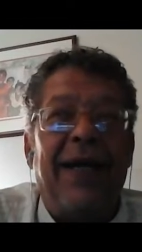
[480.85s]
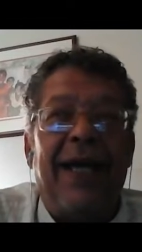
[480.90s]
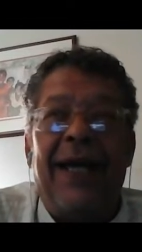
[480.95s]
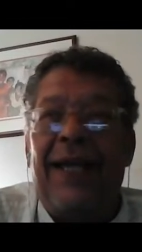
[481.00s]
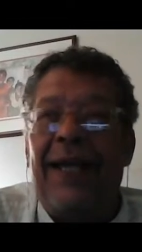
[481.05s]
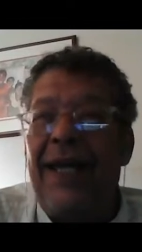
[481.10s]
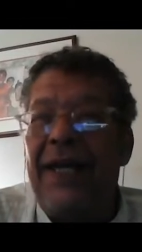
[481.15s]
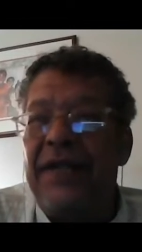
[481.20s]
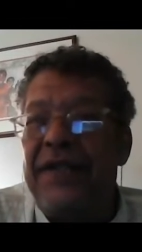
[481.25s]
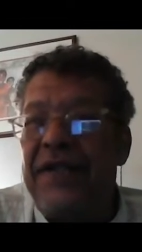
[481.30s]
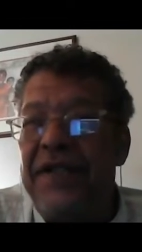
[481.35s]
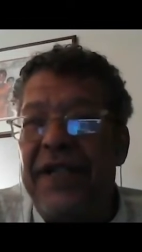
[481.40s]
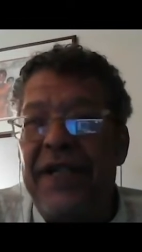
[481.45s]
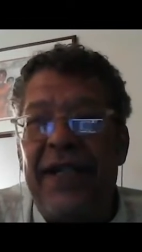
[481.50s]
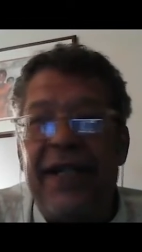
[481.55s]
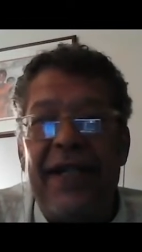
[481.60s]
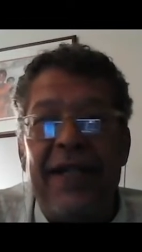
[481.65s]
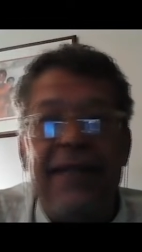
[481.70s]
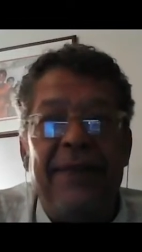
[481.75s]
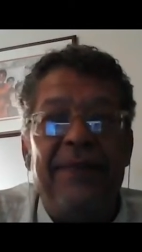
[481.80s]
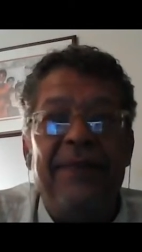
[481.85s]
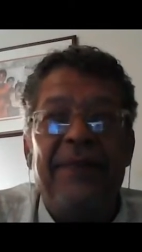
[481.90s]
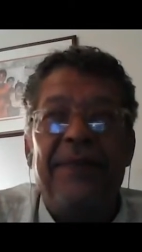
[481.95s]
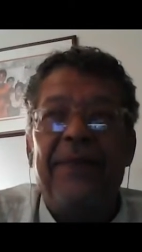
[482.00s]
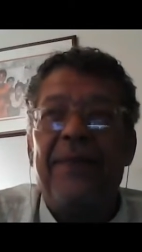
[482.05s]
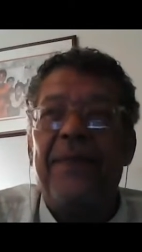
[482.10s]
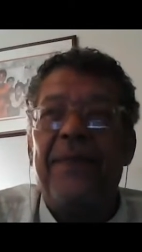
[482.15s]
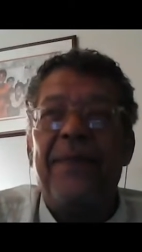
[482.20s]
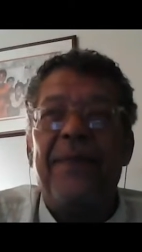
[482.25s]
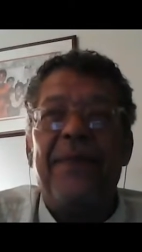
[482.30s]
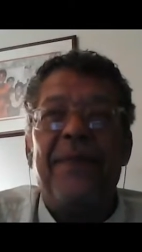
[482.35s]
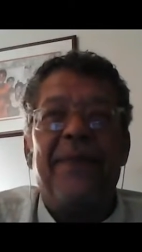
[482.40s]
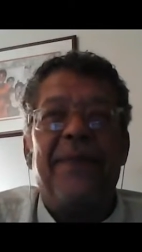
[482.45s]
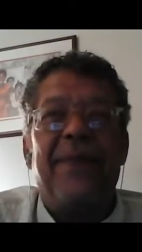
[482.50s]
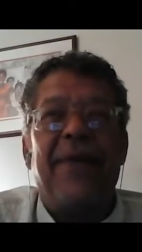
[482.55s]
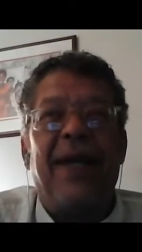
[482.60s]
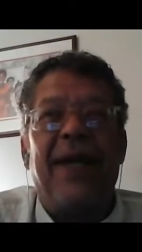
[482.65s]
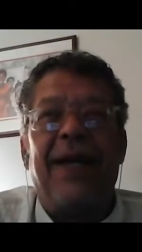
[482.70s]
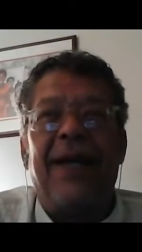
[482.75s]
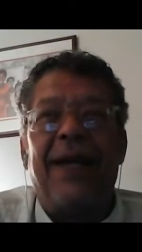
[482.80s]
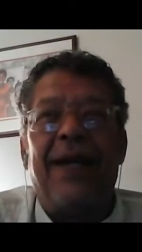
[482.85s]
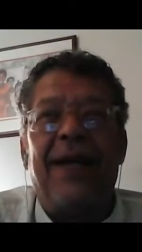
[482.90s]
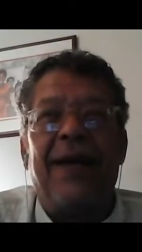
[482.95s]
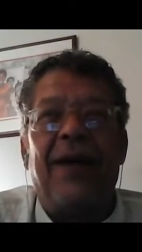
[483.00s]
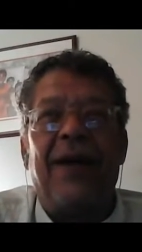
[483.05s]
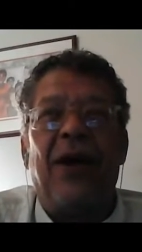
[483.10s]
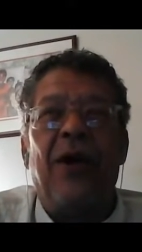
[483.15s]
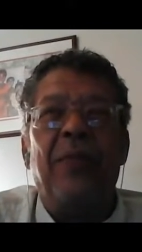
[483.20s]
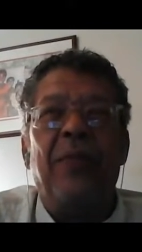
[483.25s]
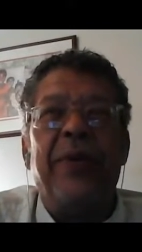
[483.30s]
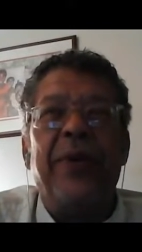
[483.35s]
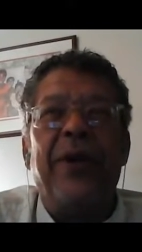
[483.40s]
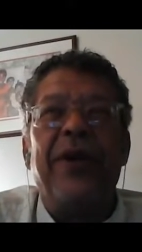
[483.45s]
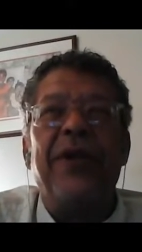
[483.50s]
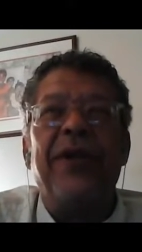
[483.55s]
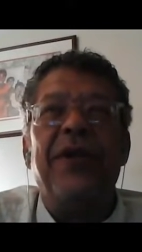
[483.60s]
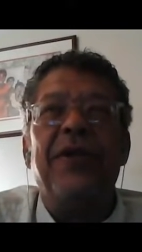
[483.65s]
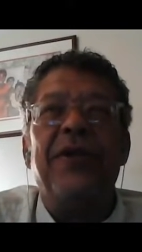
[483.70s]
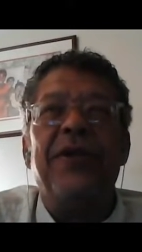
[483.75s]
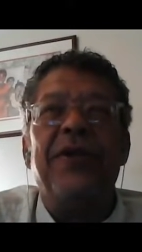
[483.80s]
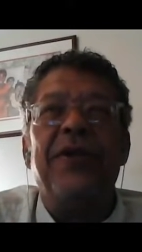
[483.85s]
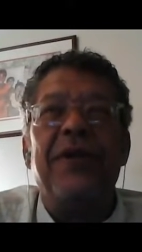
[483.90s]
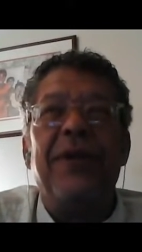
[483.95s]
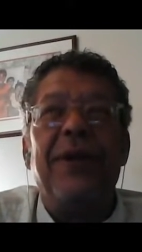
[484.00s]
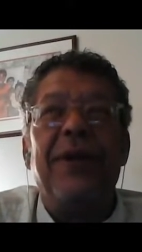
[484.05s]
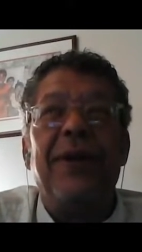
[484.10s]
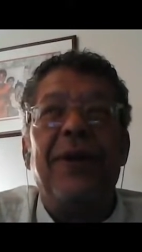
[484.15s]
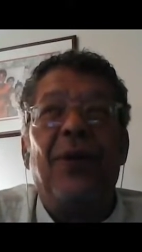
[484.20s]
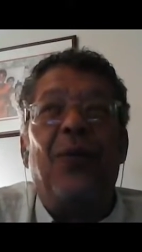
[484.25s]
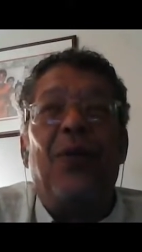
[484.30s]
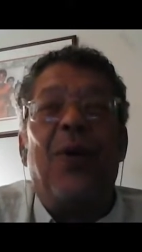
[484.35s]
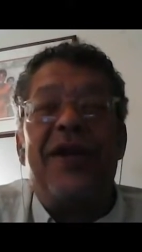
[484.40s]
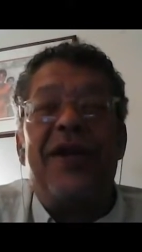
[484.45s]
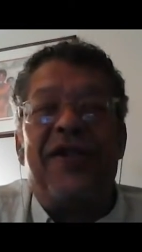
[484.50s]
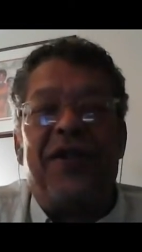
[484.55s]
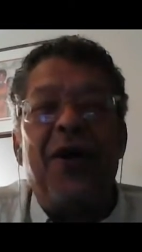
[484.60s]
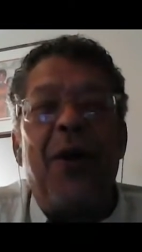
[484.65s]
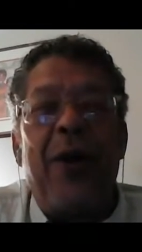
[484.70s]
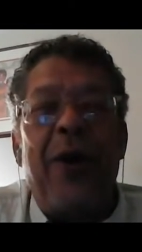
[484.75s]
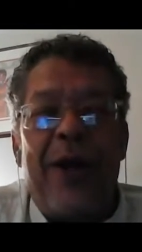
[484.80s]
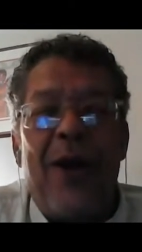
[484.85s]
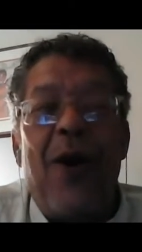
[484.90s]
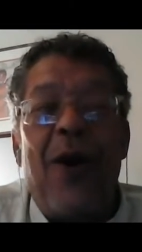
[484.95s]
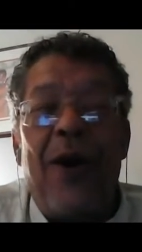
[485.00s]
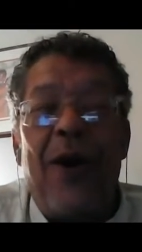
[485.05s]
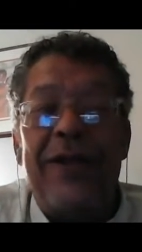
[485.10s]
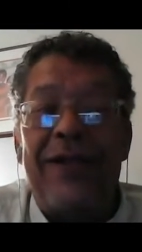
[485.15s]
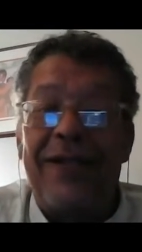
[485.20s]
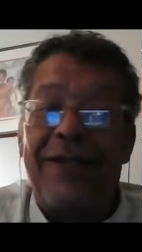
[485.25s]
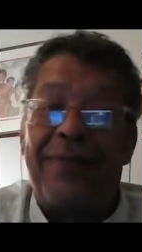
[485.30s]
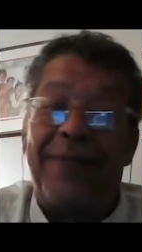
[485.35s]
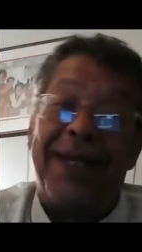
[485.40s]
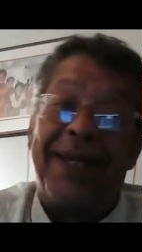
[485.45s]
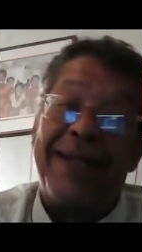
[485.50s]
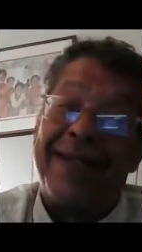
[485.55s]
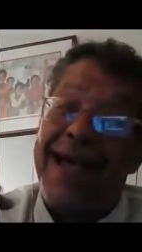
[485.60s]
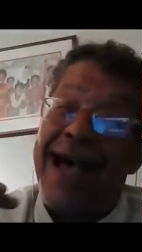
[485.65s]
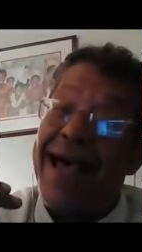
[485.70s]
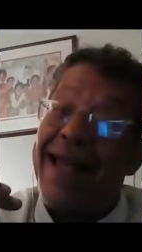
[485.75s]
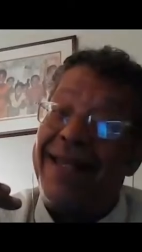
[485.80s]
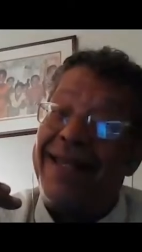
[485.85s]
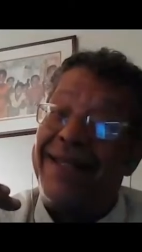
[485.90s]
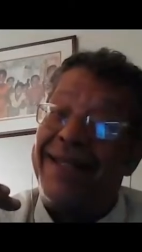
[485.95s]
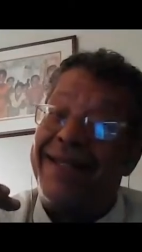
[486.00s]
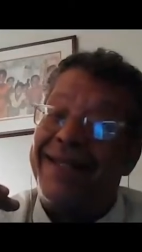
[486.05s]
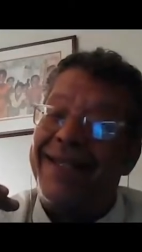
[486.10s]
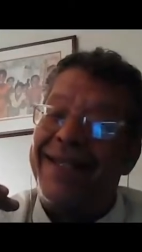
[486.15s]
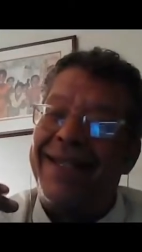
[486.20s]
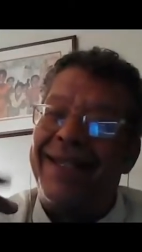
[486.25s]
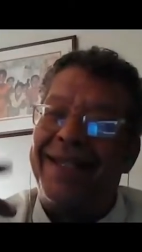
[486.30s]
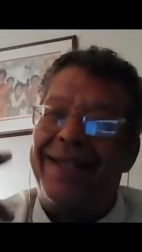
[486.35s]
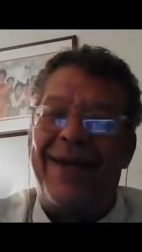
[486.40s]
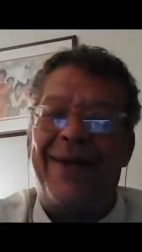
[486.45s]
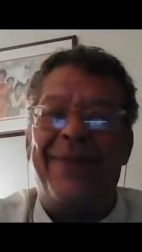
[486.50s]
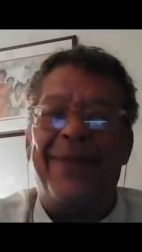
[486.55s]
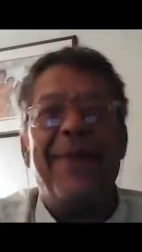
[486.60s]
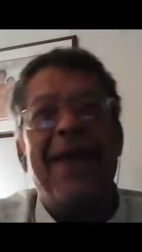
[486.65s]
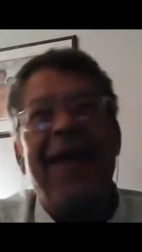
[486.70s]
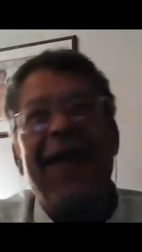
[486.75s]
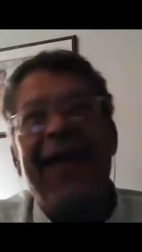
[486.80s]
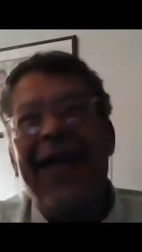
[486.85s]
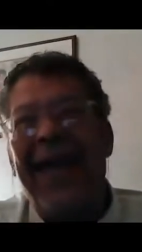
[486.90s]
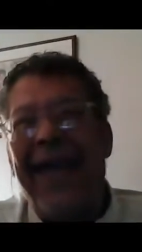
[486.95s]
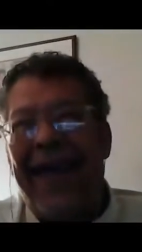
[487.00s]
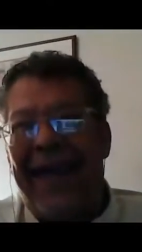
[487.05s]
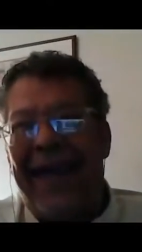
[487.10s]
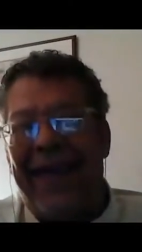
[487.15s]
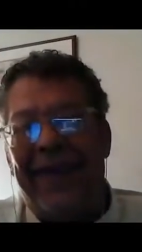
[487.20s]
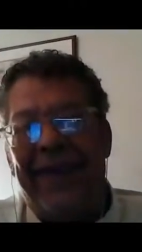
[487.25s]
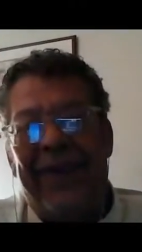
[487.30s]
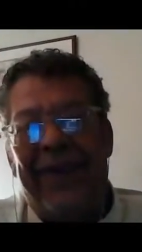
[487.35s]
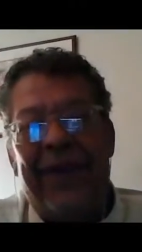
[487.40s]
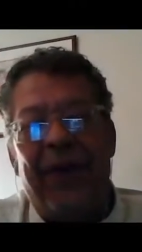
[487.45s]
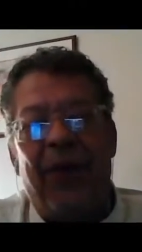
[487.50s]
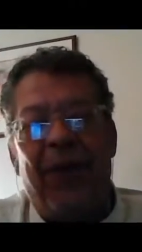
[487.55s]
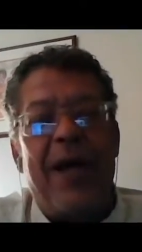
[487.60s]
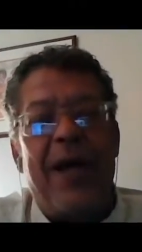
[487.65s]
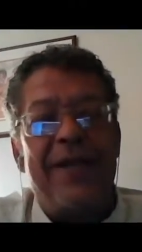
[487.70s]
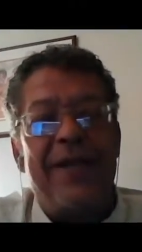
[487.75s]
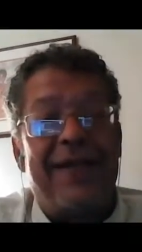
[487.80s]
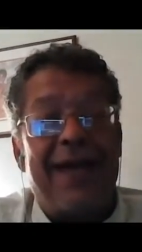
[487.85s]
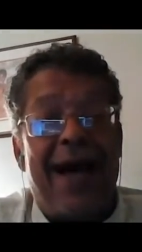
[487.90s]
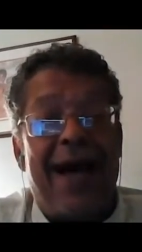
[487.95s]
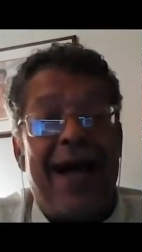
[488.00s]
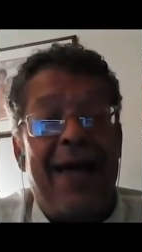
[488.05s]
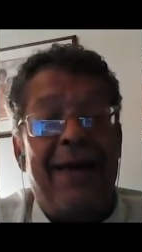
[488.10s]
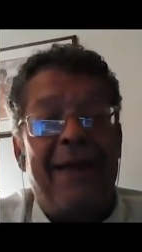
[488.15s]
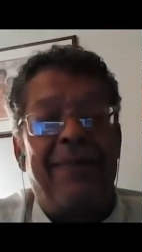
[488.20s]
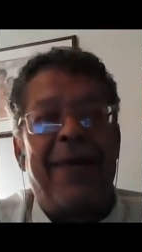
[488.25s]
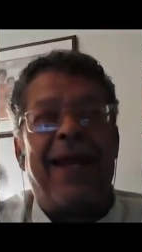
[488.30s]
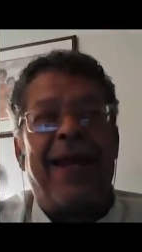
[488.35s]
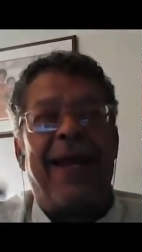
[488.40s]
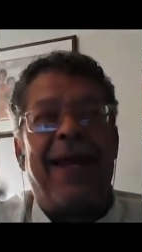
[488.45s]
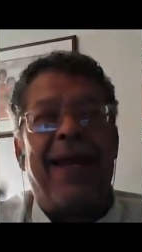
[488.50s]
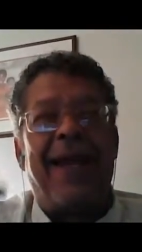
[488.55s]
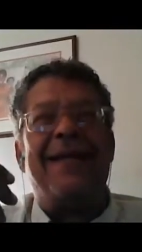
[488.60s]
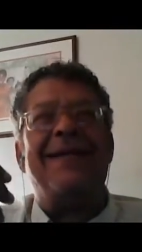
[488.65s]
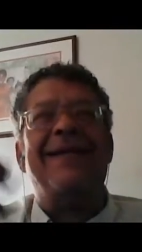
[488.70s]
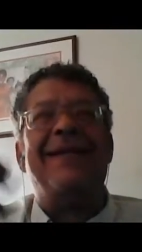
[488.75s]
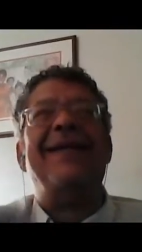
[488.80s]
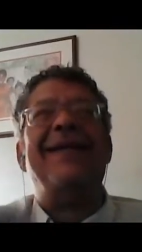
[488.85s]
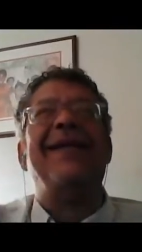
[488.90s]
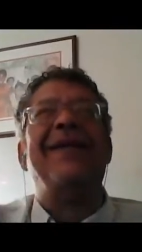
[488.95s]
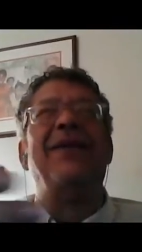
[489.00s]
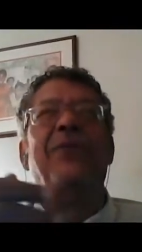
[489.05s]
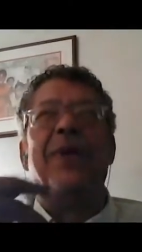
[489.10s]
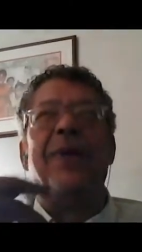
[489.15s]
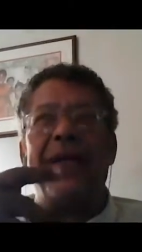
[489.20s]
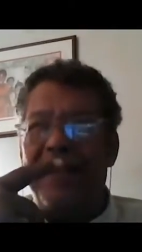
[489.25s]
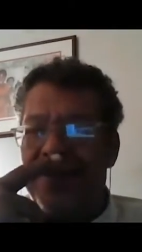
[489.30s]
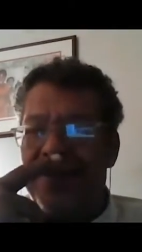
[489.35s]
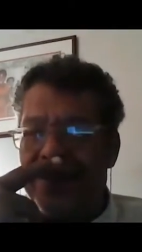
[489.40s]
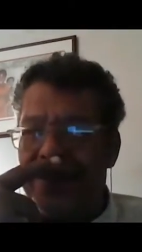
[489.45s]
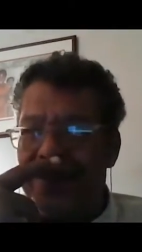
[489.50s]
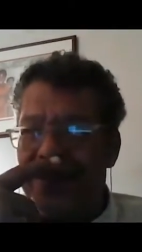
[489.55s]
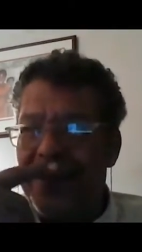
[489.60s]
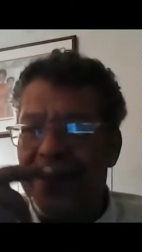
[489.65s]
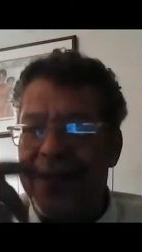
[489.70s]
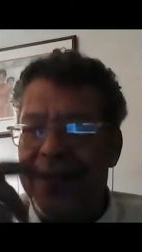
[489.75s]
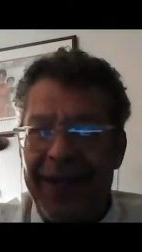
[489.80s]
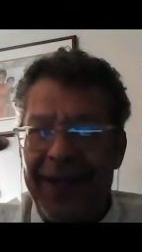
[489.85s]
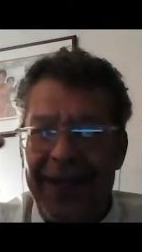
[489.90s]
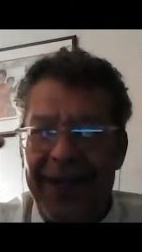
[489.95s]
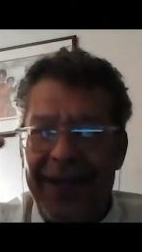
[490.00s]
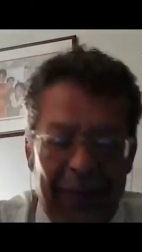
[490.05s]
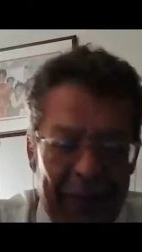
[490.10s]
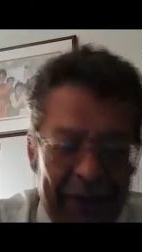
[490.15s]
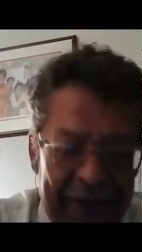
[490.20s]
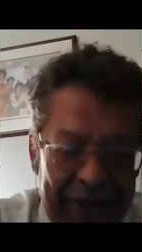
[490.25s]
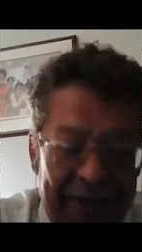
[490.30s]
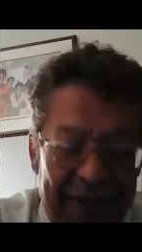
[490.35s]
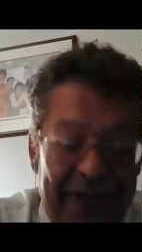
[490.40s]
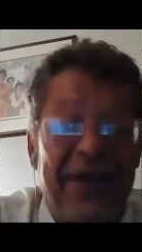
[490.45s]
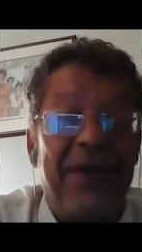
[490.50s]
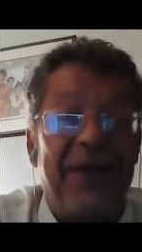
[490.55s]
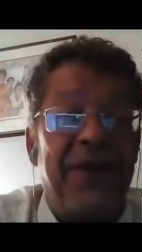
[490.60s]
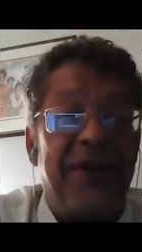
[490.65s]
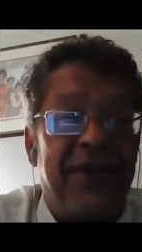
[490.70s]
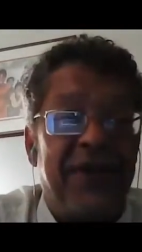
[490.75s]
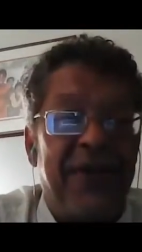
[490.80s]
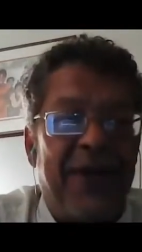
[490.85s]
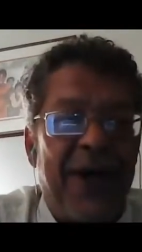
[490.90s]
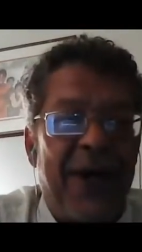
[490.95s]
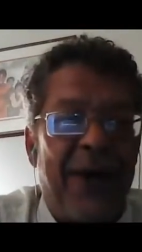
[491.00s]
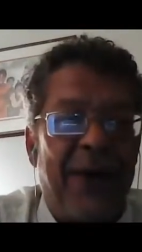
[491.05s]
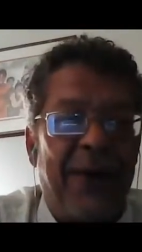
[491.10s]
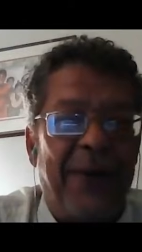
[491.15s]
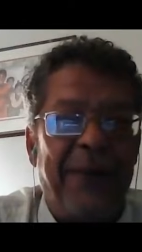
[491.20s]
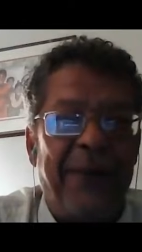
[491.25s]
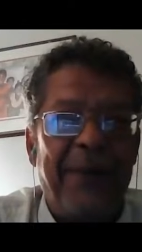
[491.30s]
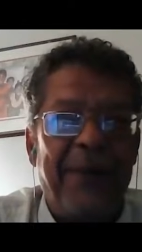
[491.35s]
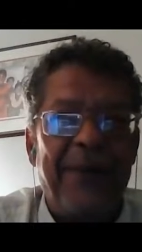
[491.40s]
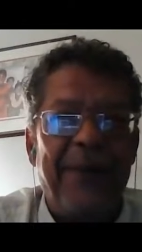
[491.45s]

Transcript: LSD. Opioid use was going on, just because I didn't see it though. And the one time that I did witness it was years ago.